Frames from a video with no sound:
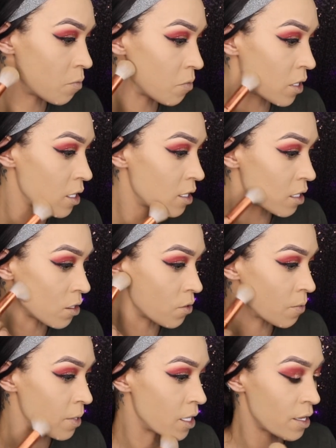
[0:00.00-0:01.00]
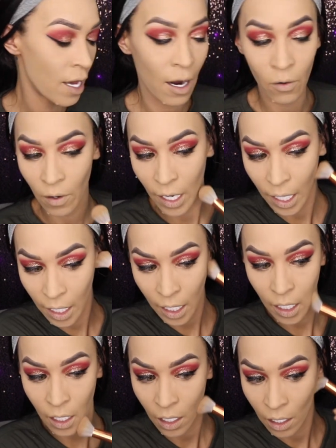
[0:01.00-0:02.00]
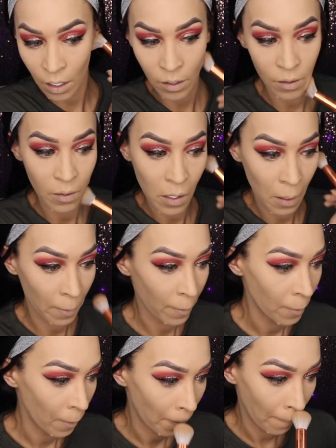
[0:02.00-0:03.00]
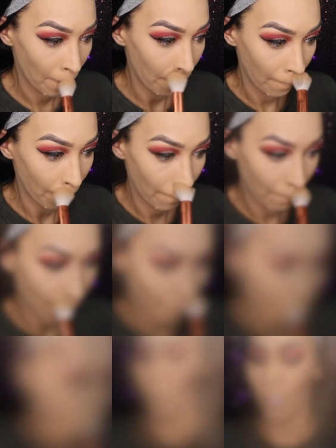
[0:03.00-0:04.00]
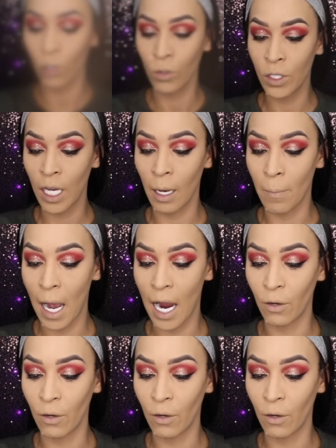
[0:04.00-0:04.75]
Bring a little bit of that right here. Going to be using my